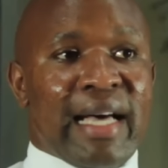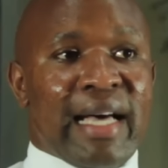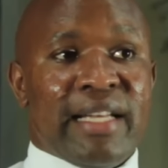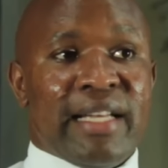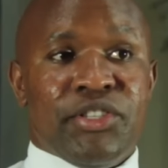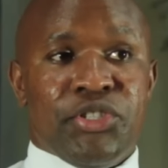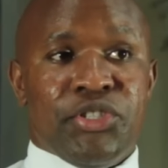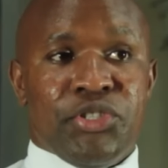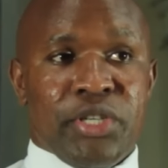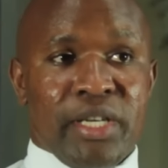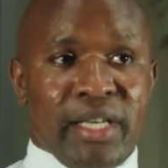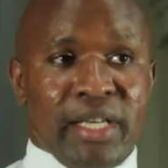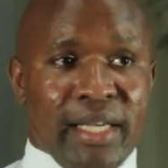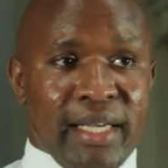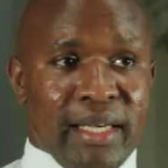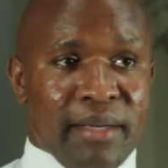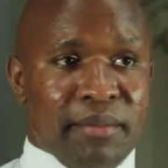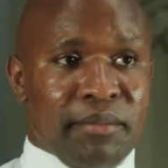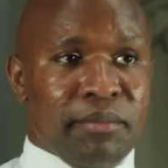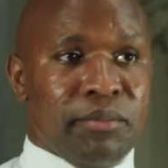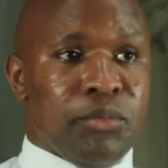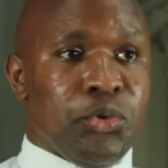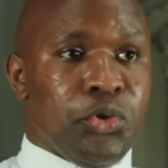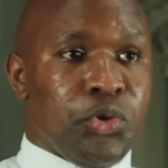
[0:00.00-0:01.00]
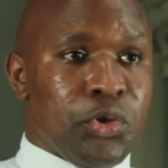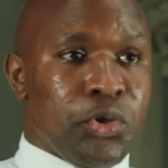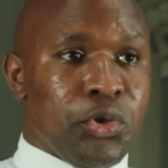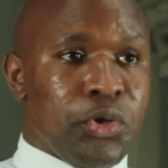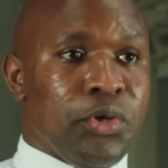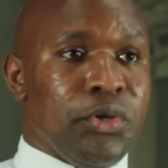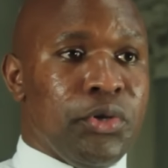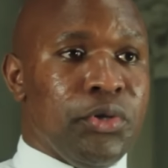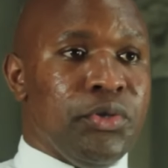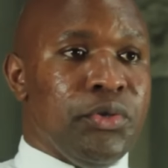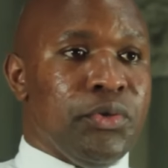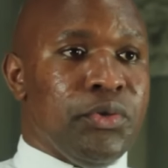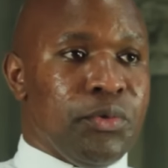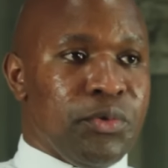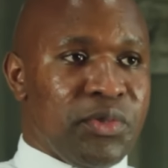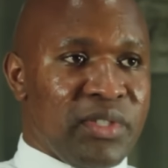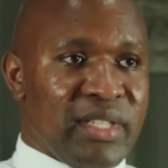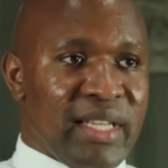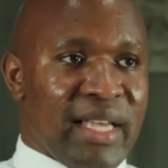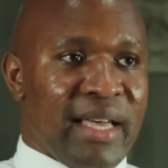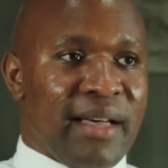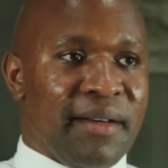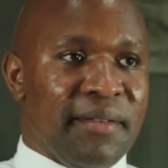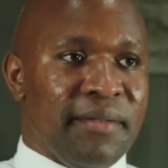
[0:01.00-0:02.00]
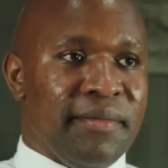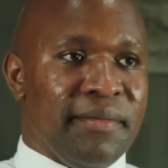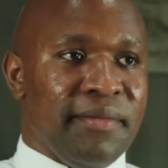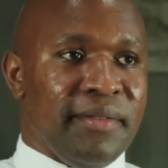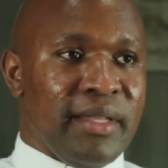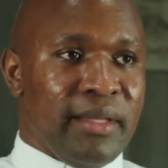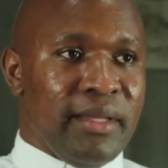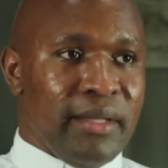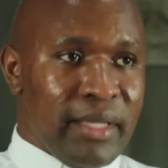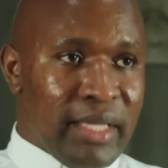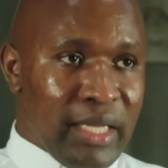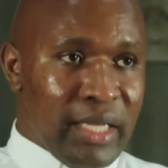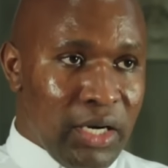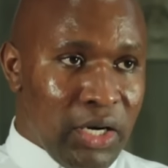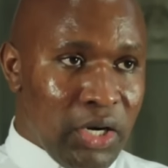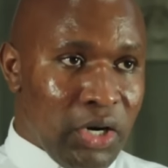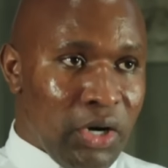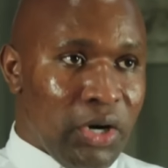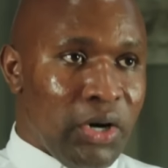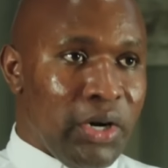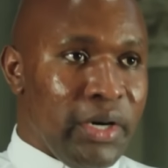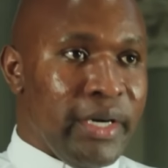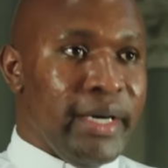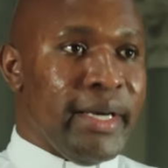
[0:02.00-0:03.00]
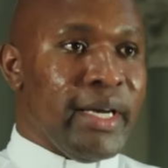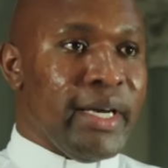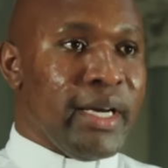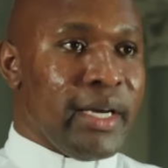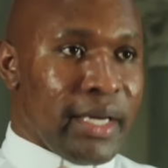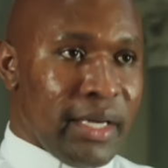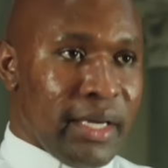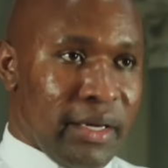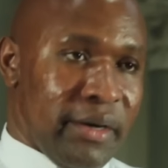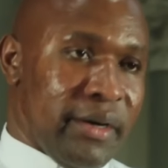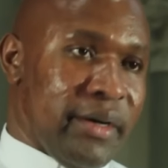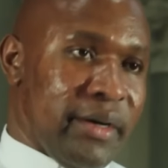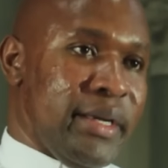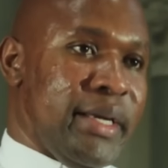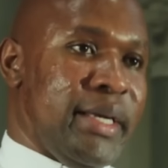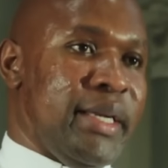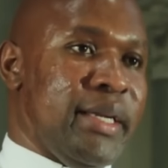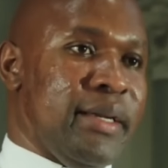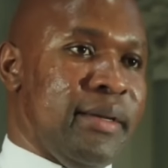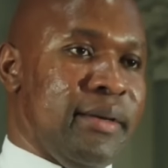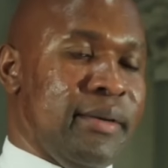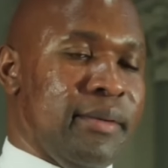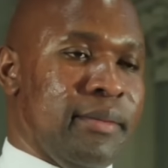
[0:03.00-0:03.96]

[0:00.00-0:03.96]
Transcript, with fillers: at Shechem chose to serve the Lord God.